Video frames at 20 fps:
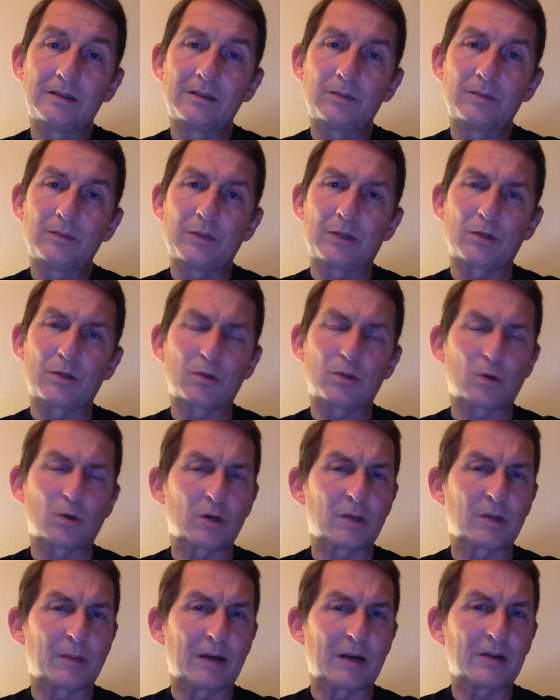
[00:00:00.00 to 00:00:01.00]
We can talk
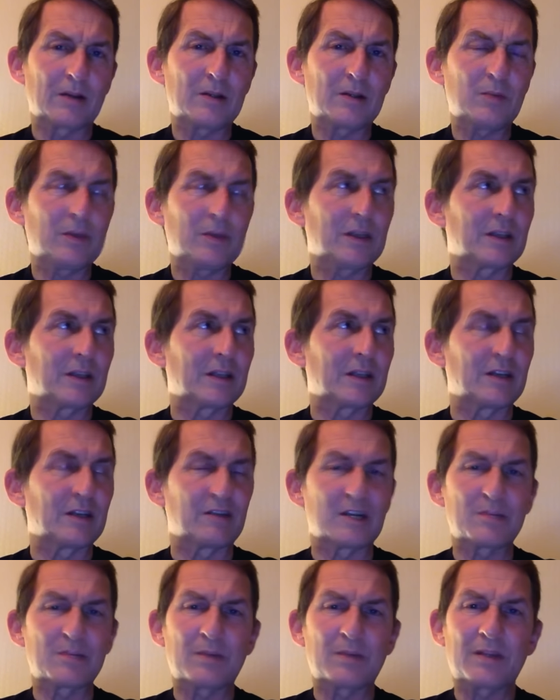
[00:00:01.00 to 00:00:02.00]
about it, we can
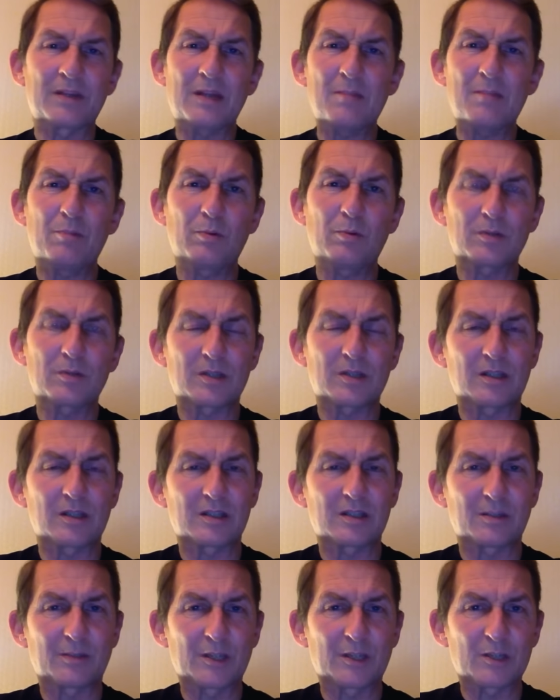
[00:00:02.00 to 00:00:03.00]
theorise, but then Paul said
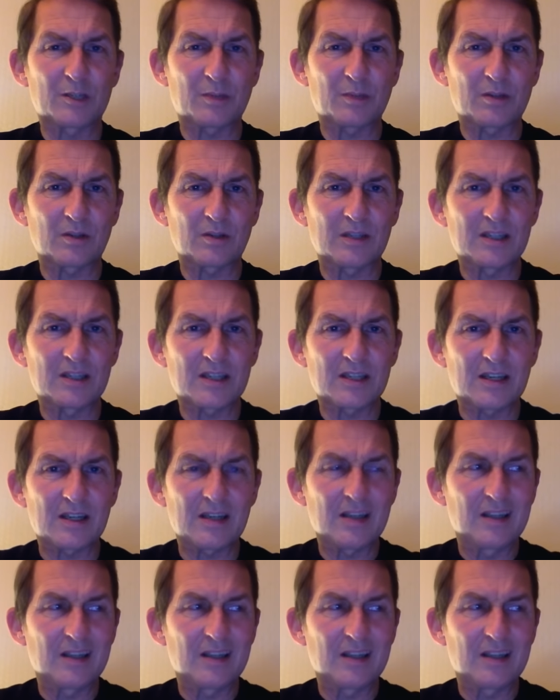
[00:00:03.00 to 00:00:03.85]
something special. He said,